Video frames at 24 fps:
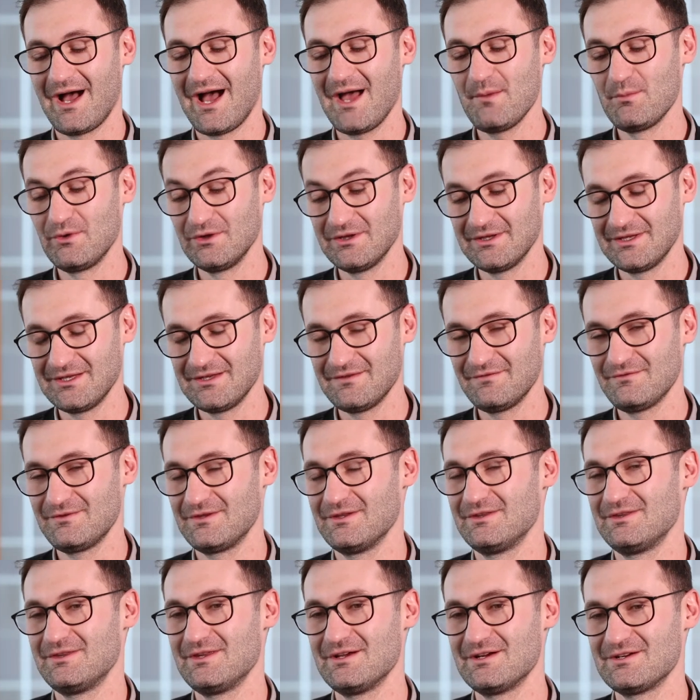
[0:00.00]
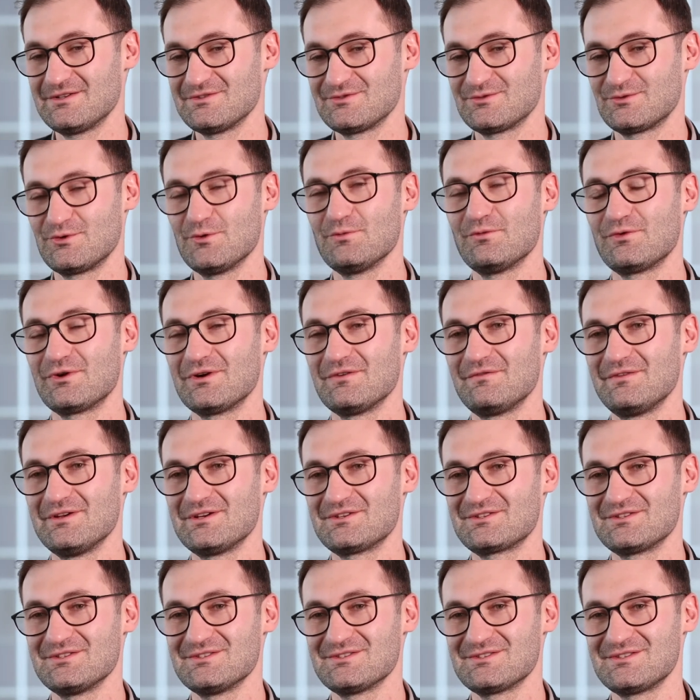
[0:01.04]
I believe that there's room for
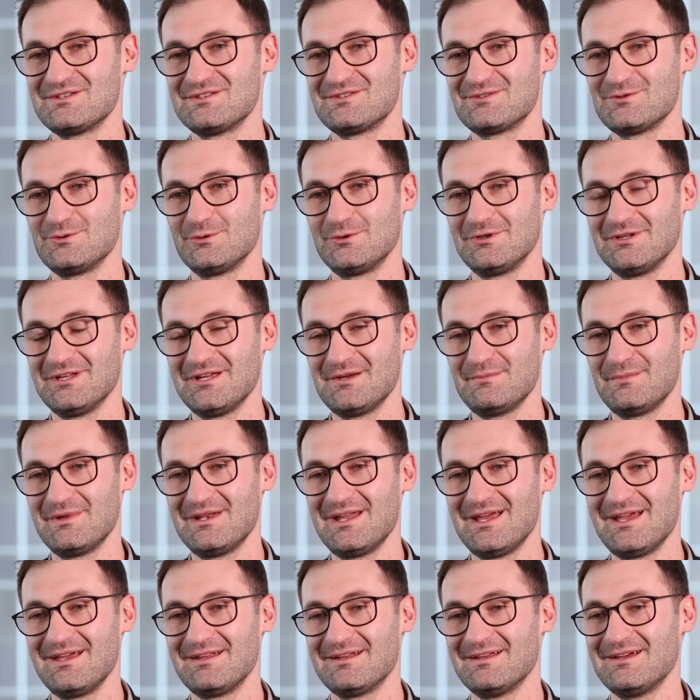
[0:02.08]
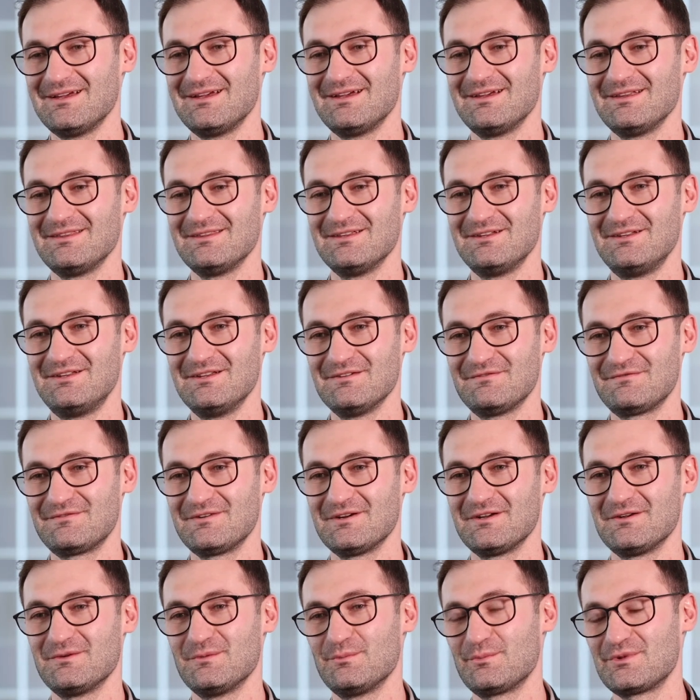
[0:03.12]
efficiency to eliminate the
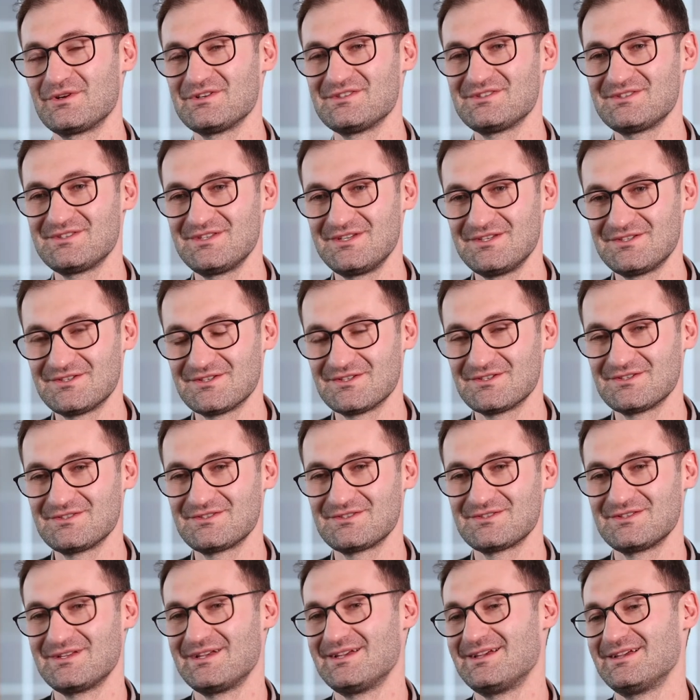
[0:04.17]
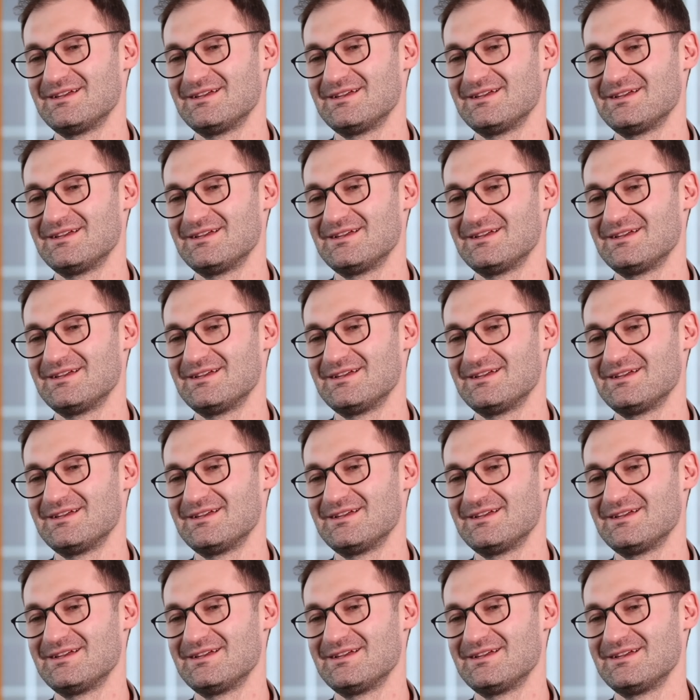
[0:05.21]
different procedures,